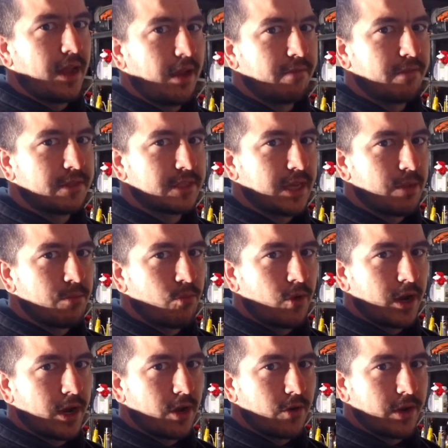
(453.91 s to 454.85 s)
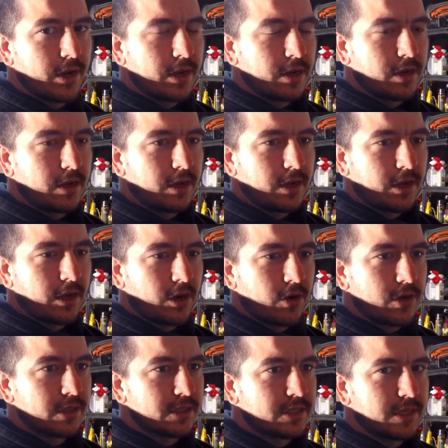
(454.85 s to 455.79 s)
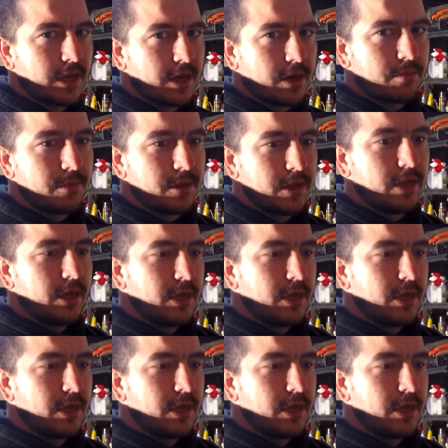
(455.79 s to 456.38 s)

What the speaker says: have the same wiring harness setup.